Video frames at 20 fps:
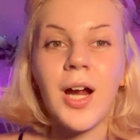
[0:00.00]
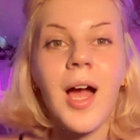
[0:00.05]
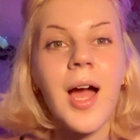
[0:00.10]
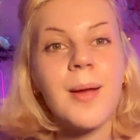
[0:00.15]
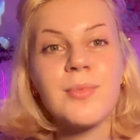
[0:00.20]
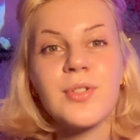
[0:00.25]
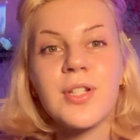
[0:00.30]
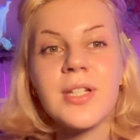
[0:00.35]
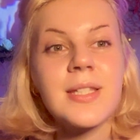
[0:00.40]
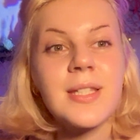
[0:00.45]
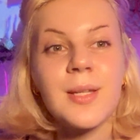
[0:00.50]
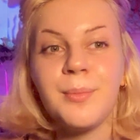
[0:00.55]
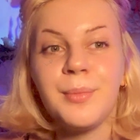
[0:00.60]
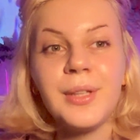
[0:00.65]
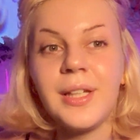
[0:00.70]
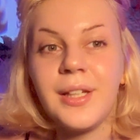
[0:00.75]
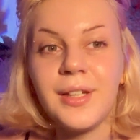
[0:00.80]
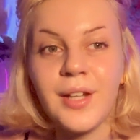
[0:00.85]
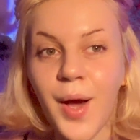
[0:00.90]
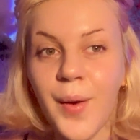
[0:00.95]
I'm just
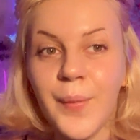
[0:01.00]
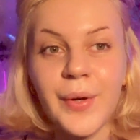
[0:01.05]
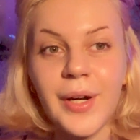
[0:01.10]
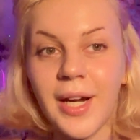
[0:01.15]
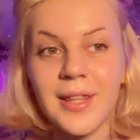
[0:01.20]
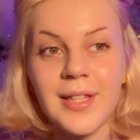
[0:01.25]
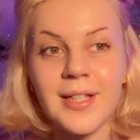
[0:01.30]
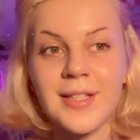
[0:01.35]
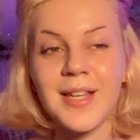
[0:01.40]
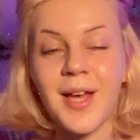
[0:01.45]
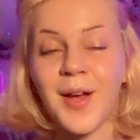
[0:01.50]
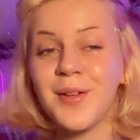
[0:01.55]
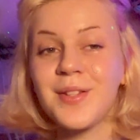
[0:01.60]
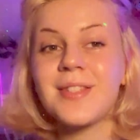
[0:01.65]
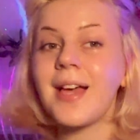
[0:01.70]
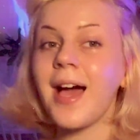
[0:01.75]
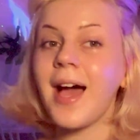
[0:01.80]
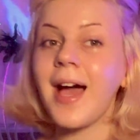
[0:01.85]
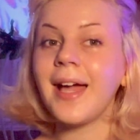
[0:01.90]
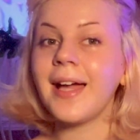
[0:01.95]
simply not wearing this
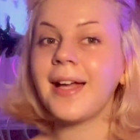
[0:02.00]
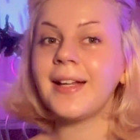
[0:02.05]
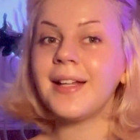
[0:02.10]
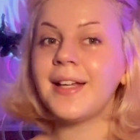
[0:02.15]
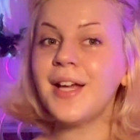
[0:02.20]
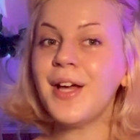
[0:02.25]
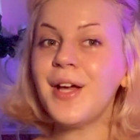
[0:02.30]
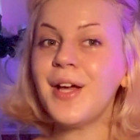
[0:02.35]
outside,